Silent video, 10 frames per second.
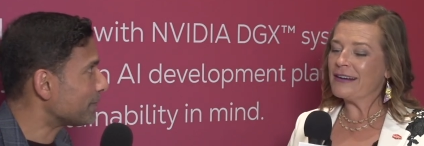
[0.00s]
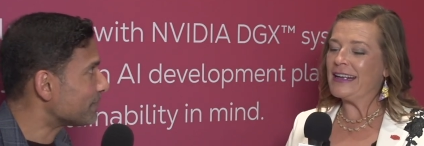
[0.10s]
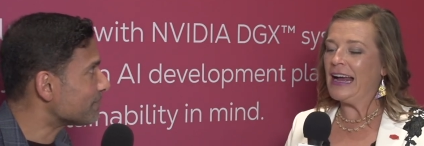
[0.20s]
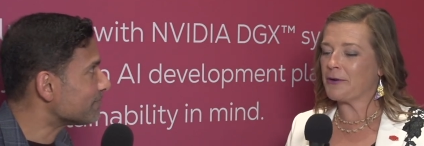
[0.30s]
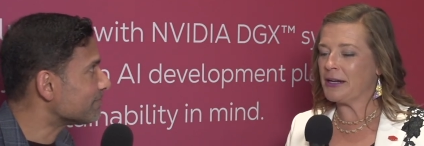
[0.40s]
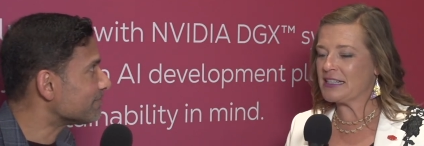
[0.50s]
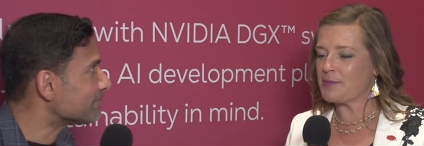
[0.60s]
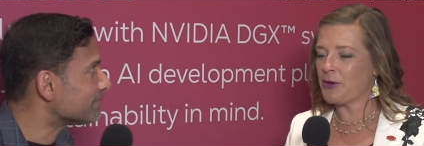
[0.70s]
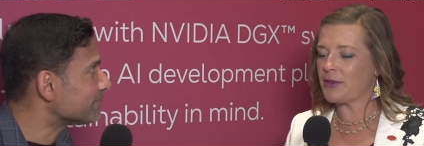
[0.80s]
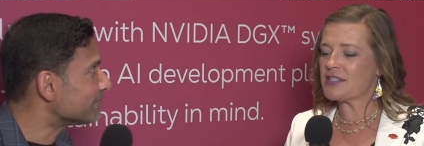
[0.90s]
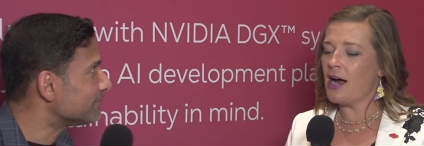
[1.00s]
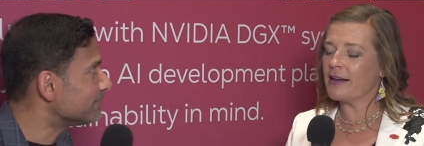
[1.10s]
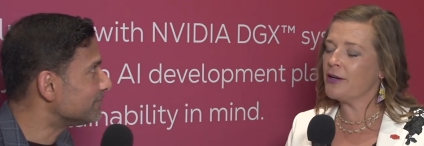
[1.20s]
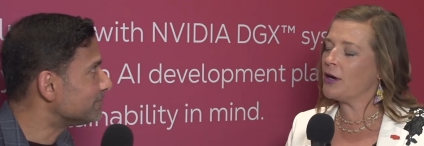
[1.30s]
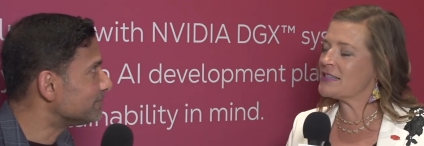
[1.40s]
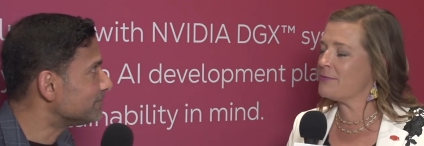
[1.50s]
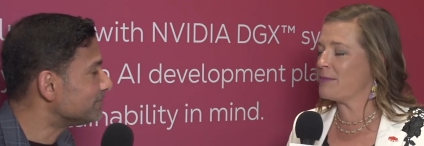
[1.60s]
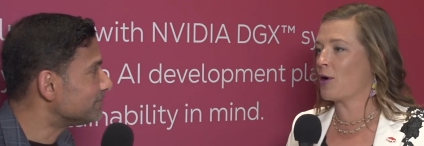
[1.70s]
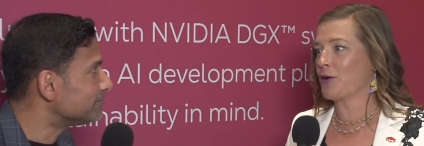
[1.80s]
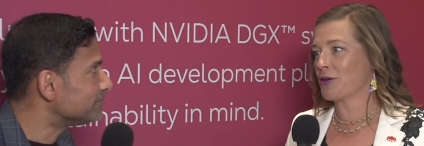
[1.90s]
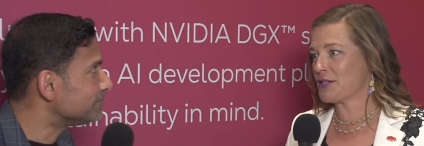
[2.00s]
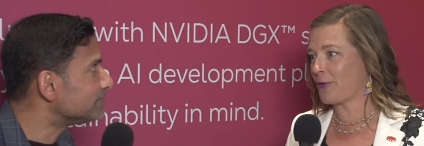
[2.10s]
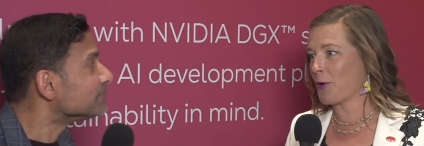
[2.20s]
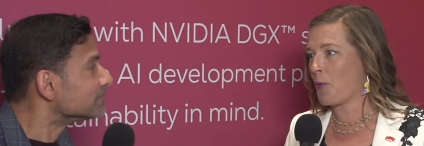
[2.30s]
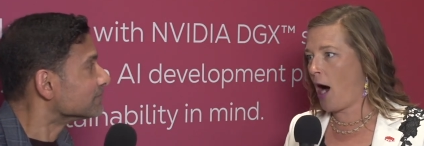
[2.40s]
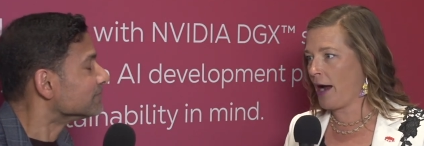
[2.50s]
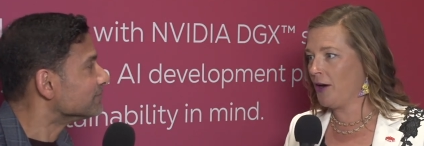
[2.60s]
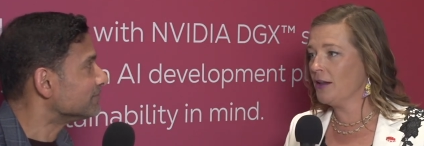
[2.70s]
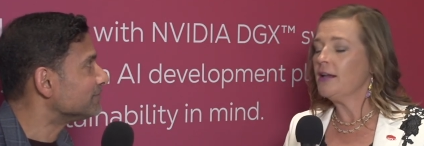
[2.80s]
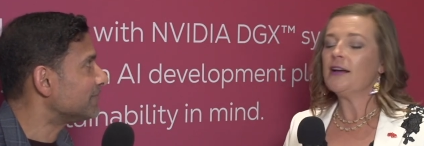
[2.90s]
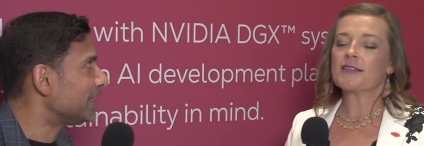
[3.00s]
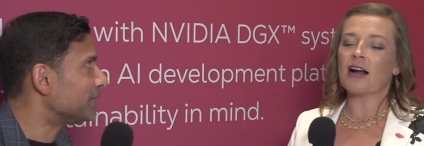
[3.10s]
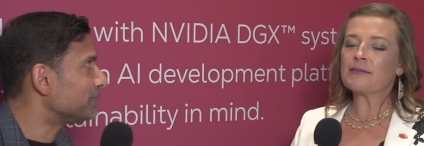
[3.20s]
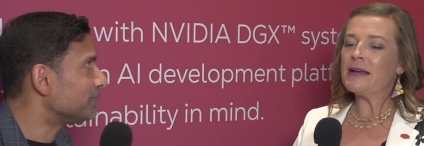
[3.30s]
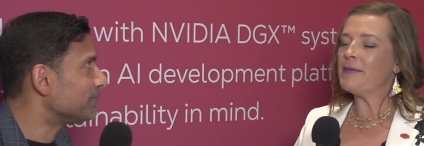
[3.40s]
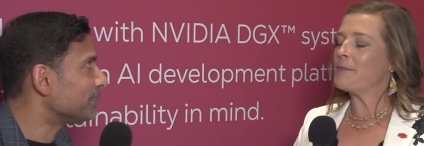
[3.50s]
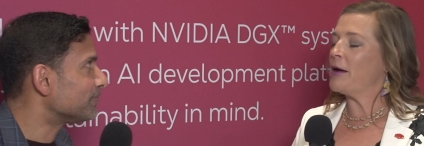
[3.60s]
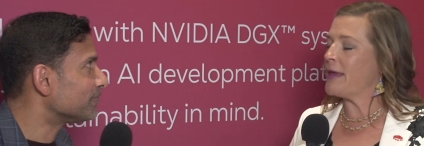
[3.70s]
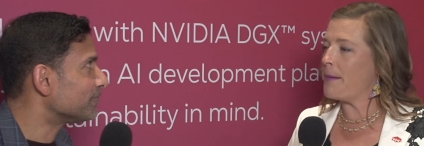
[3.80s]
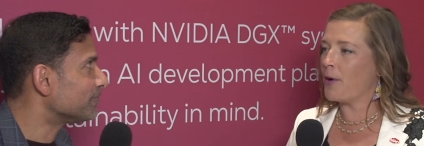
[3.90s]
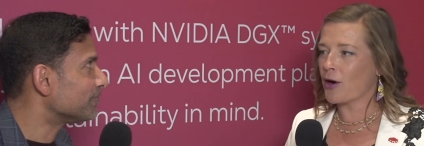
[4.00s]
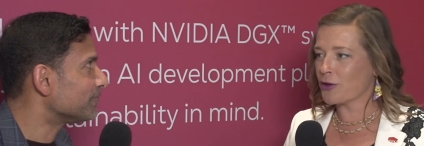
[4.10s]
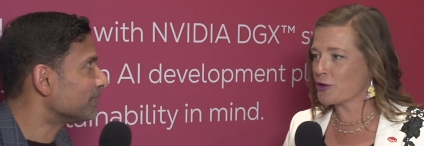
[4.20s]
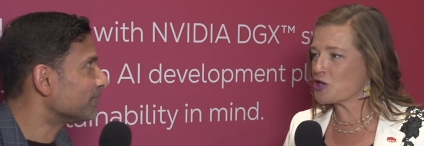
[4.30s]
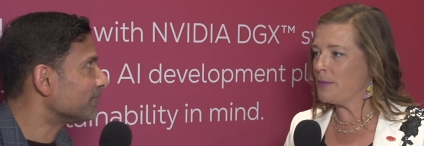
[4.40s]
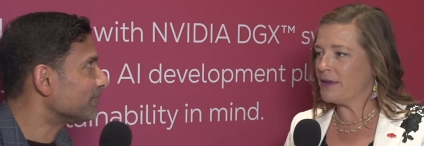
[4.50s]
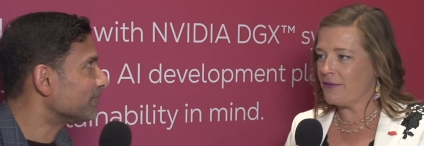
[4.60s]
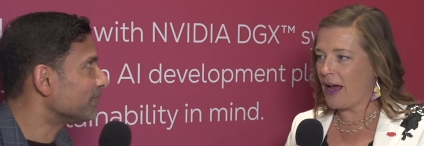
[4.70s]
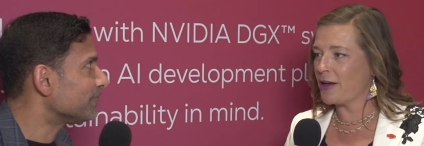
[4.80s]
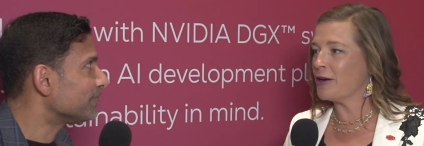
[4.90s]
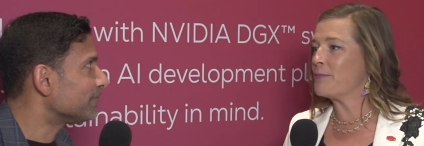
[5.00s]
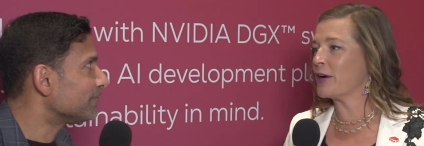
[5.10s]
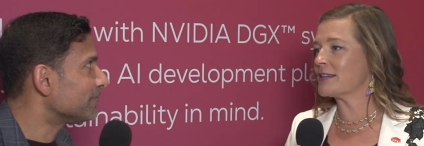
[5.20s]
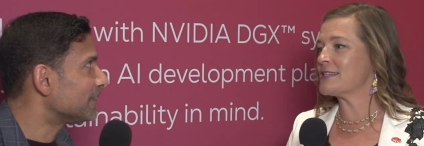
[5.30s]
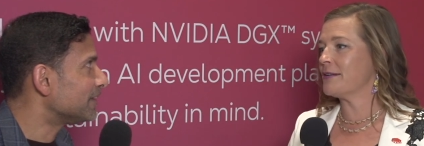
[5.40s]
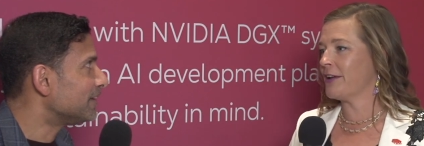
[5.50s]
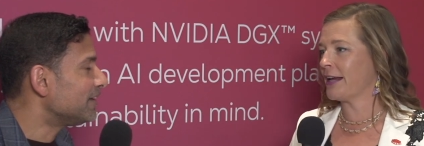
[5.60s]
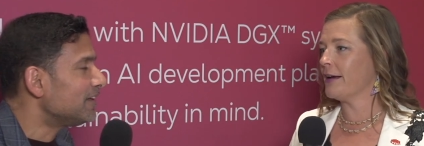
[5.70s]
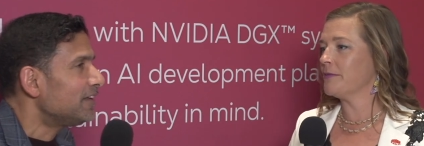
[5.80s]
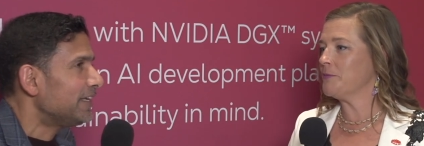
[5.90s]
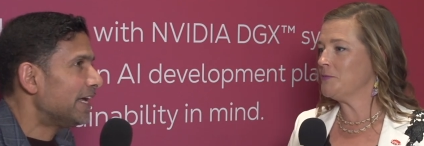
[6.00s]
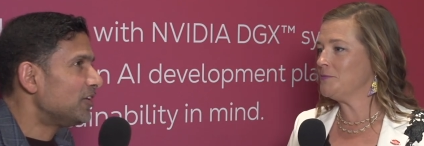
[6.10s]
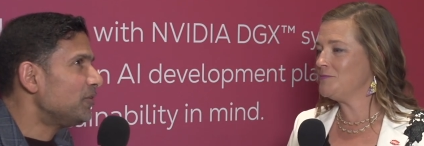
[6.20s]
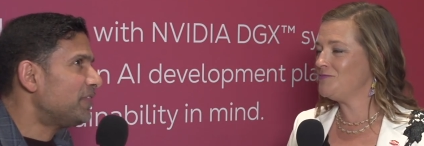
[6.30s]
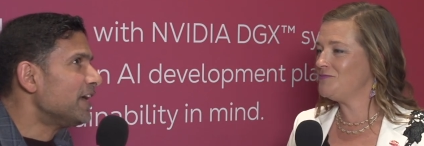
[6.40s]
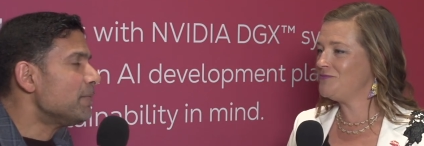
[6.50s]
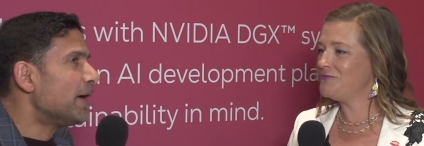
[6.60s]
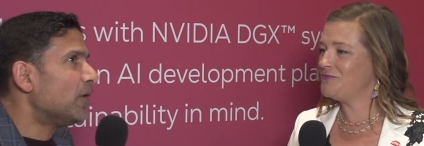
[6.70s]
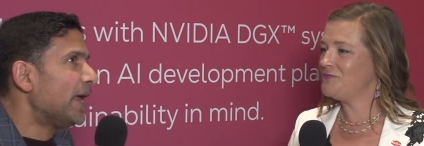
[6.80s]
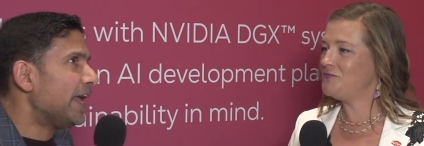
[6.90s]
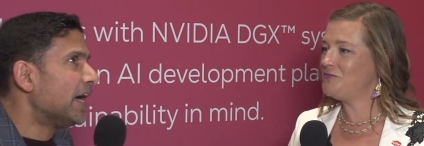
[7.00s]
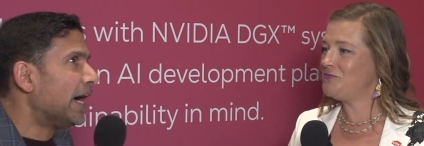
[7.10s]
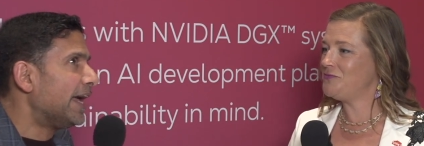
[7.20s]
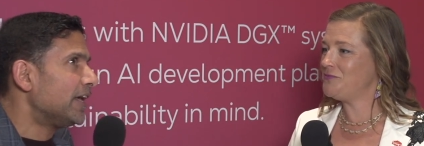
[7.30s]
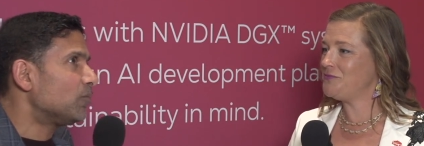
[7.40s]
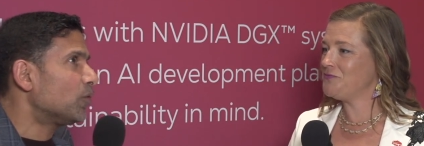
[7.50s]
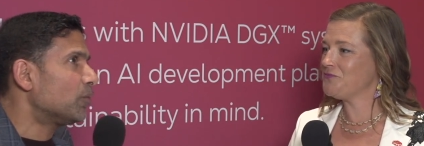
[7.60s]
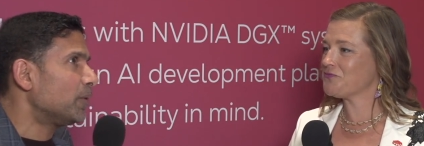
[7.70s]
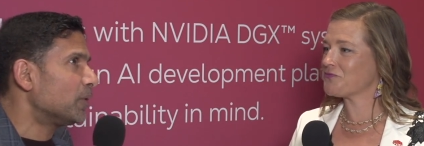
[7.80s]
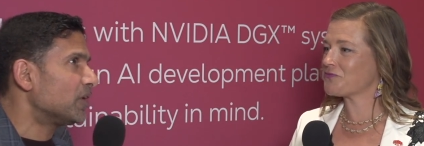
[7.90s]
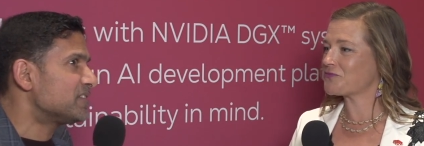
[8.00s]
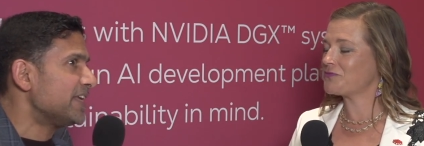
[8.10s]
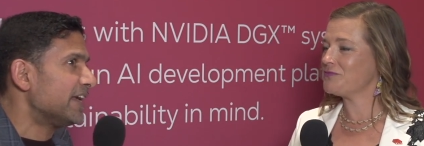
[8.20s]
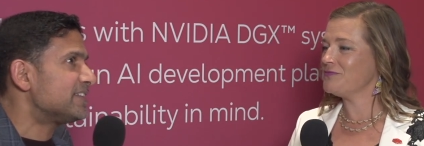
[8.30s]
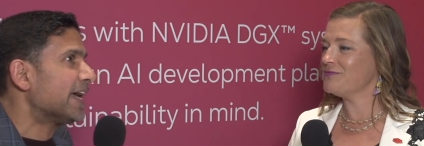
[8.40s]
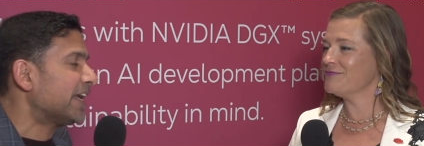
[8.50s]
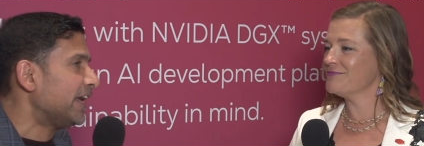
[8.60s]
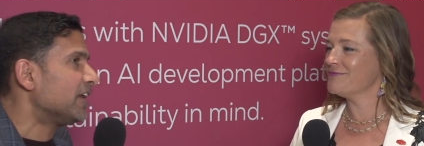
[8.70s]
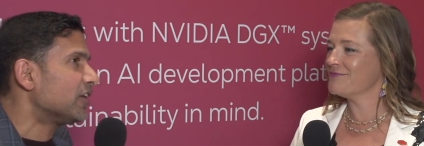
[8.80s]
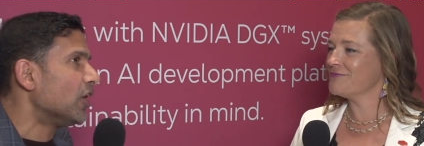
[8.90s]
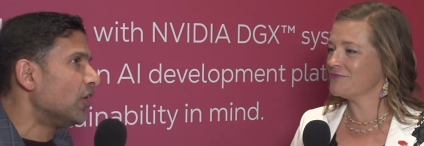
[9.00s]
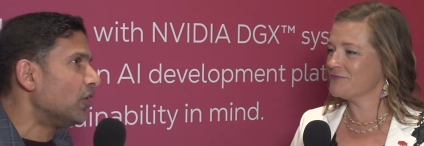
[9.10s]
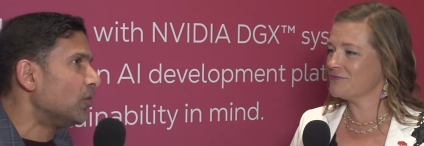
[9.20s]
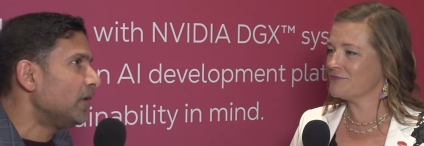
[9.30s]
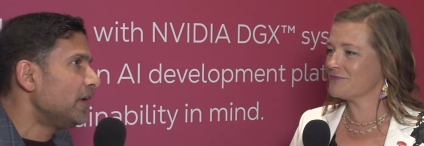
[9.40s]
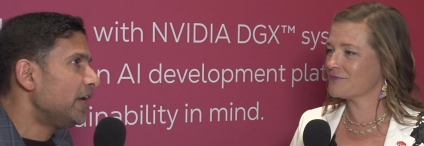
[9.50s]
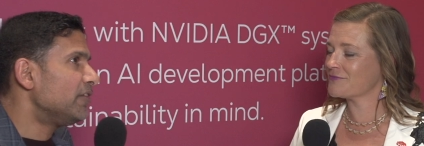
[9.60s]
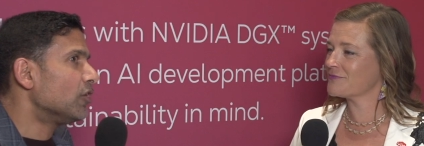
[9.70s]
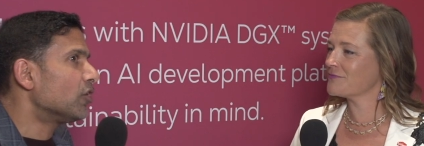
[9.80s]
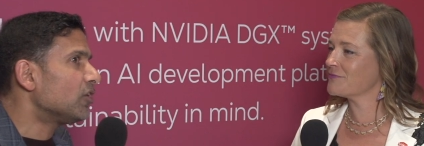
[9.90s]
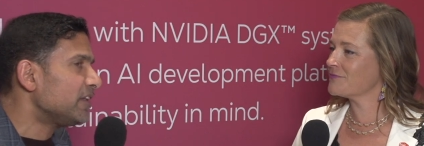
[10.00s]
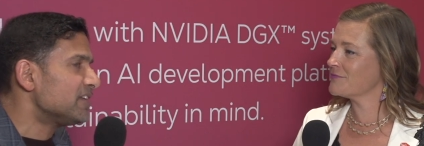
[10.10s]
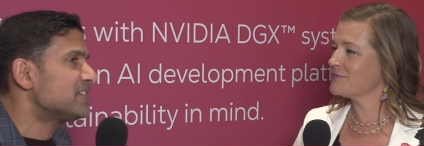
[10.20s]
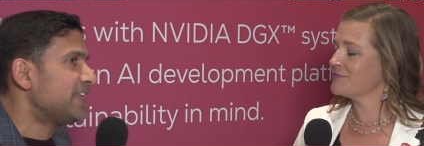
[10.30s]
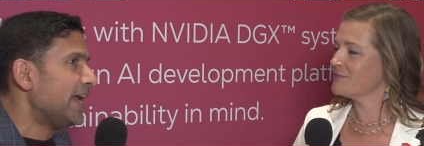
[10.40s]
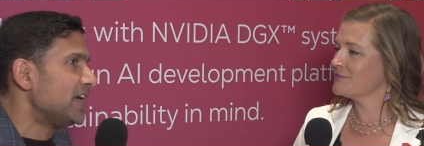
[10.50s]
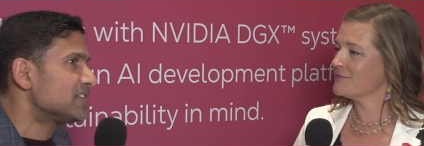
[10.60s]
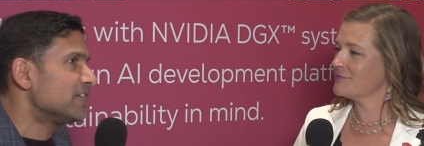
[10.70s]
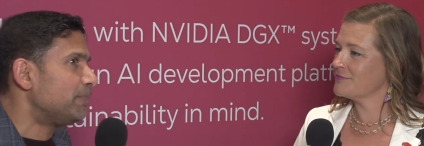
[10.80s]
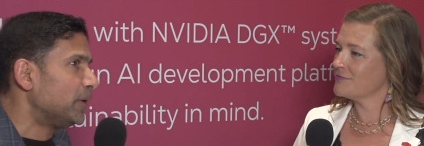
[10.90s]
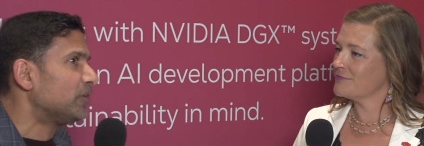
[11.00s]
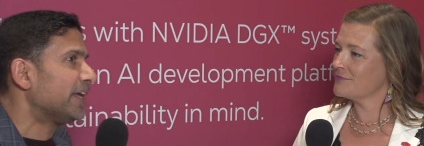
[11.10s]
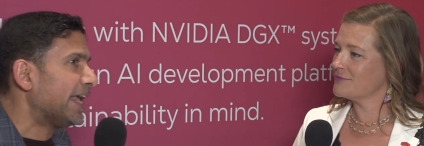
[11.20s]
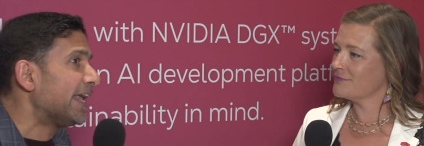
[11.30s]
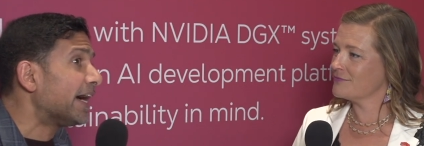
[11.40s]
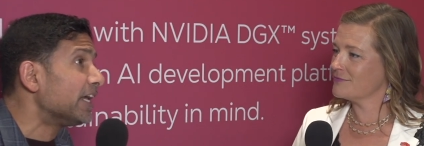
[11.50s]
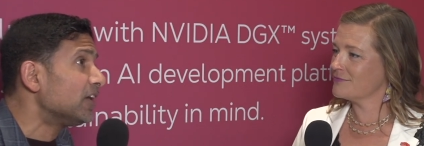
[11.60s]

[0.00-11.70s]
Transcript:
Speaker 1: in the Equinix booth. Talk, you guys have been partners for a while. Talk to me a bit about that partnership and the value it brings to NVIDIA.
Speaker 2: Yeah, you think about AI and where we were, say, a decade ago, in the earliest days of building AI